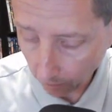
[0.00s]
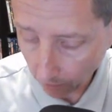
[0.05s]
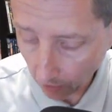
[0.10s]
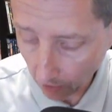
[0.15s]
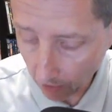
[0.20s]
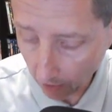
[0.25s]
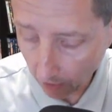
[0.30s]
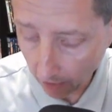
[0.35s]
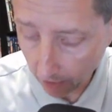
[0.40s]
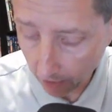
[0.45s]

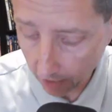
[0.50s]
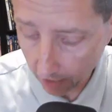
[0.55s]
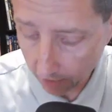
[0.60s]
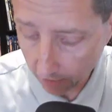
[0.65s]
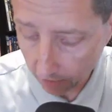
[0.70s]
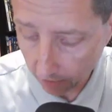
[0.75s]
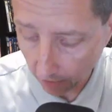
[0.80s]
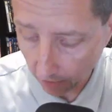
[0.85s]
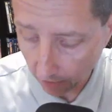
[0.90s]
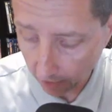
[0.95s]

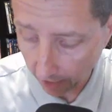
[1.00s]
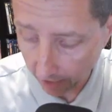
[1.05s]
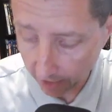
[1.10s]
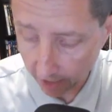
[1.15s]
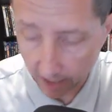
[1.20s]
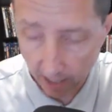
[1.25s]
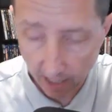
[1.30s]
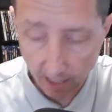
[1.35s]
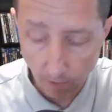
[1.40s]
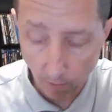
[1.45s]
It's a
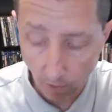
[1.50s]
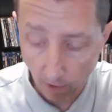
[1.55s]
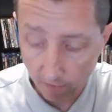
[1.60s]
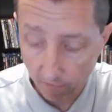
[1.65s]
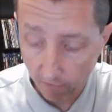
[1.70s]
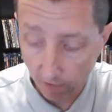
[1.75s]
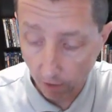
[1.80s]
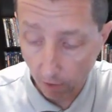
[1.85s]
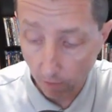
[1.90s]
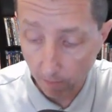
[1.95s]
1981
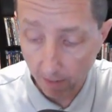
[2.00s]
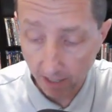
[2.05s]
film.